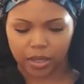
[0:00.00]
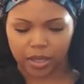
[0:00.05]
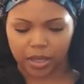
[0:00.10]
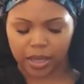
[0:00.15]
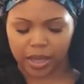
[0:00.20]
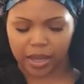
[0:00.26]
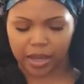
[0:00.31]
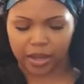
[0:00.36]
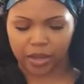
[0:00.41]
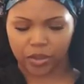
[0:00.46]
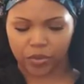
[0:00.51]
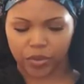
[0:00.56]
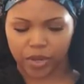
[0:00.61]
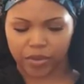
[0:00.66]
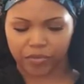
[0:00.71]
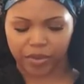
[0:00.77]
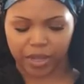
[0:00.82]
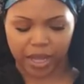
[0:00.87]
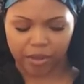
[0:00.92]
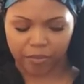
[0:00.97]
Yeah, you
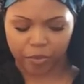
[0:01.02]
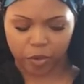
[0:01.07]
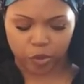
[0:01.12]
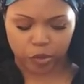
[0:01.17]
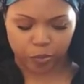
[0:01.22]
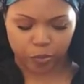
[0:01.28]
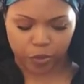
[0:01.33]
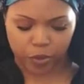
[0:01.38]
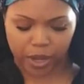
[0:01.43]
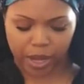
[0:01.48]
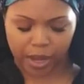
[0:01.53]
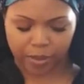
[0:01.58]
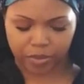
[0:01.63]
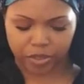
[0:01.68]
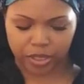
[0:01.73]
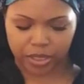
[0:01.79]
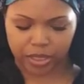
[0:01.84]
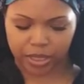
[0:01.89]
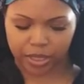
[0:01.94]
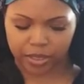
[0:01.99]
definitely have multiple
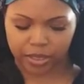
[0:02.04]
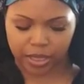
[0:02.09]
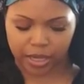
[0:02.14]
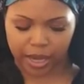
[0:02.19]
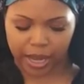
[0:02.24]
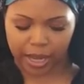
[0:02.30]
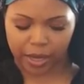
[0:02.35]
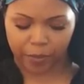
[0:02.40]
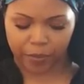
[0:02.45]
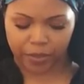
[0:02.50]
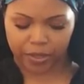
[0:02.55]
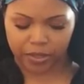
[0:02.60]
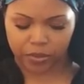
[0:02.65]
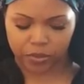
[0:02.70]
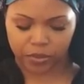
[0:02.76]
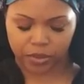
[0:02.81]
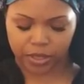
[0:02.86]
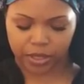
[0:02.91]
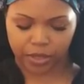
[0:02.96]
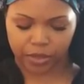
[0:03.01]
options. There's a Knight of
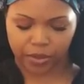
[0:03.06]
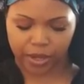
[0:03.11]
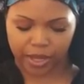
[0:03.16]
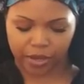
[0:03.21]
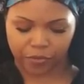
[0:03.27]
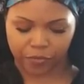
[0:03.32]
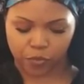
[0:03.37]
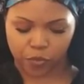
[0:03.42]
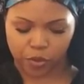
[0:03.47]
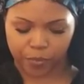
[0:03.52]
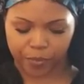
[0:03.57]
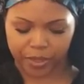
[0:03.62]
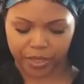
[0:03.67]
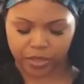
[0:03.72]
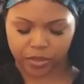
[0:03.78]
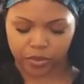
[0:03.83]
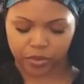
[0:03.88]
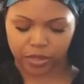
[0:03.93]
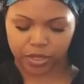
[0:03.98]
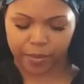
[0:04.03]
Pentacles here. You got the Four of
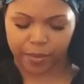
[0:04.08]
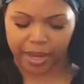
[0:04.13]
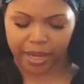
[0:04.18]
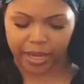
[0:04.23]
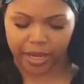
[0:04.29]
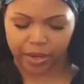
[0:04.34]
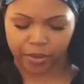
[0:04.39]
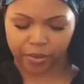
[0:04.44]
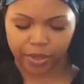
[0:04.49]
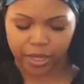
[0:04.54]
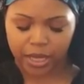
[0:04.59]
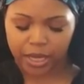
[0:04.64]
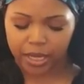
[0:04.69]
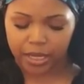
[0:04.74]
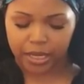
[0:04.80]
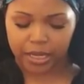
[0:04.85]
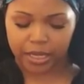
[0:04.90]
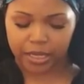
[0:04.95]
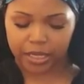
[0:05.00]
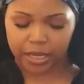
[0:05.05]
Pentacles. Somebody here
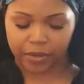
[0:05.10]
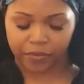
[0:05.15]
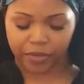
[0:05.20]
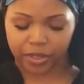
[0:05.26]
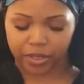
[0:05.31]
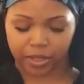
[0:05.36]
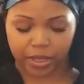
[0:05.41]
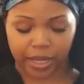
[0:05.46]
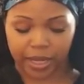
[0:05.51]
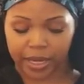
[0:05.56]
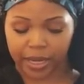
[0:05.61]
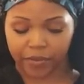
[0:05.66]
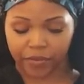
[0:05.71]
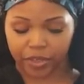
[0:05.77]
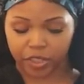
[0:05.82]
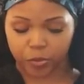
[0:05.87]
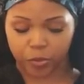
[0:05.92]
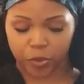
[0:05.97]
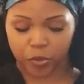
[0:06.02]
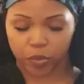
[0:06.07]
did not never they
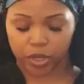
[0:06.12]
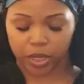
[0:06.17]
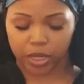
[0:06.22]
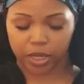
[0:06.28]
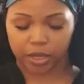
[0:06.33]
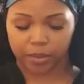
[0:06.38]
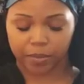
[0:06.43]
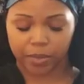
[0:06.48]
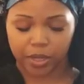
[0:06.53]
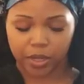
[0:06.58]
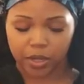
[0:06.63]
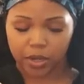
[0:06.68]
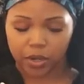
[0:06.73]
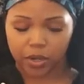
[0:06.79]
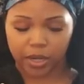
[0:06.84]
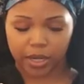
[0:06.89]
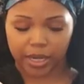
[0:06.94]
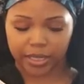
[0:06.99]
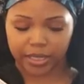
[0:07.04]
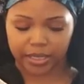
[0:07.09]
never spoke up
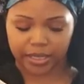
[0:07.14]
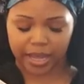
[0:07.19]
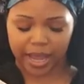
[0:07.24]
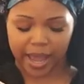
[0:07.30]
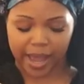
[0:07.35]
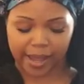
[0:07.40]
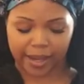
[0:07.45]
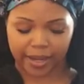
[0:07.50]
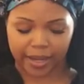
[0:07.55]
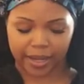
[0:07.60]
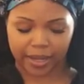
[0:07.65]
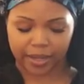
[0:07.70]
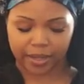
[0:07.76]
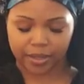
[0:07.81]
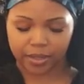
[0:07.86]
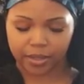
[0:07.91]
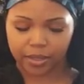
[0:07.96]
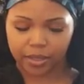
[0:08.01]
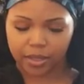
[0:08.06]
or they're stagnant.